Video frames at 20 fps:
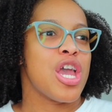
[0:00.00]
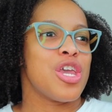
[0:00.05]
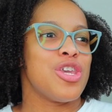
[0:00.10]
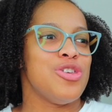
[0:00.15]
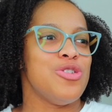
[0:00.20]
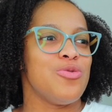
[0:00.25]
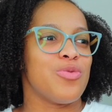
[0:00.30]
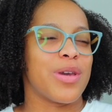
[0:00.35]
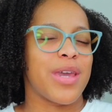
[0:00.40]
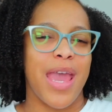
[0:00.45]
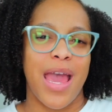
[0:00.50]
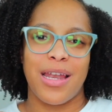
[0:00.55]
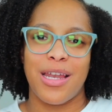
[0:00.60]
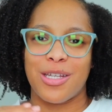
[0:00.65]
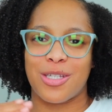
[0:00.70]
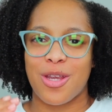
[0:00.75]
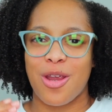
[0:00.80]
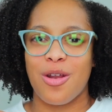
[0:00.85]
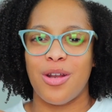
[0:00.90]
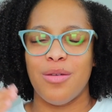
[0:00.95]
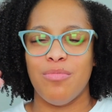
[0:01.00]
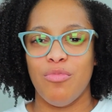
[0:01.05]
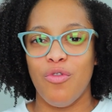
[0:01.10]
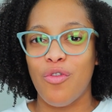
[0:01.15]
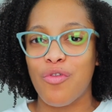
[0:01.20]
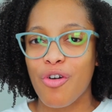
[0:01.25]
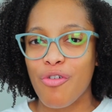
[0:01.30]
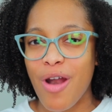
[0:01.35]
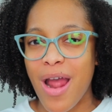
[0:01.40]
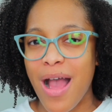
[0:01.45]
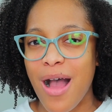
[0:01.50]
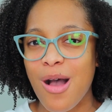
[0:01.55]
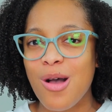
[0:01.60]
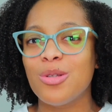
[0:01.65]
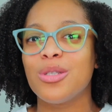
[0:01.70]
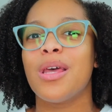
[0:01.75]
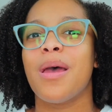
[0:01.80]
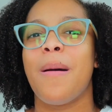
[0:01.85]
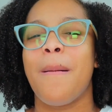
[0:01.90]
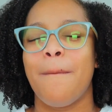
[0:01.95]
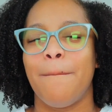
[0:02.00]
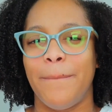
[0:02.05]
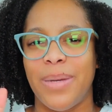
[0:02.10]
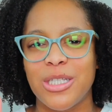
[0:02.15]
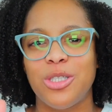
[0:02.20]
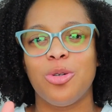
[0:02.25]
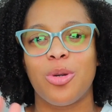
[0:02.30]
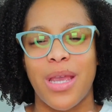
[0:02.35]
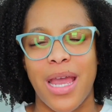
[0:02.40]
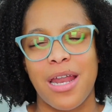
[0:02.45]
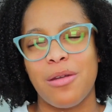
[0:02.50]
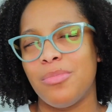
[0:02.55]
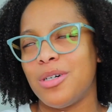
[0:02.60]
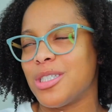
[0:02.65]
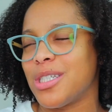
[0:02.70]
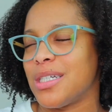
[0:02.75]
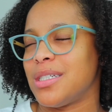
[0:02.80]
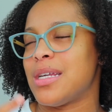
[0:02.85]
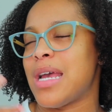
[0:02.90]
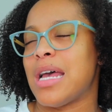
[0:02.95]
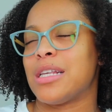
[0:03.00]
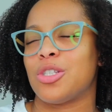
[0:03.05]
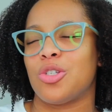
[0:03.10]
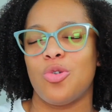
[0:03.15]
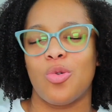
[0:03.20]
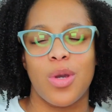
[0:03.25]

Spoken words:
You can't necessarily move around, but you can multitask.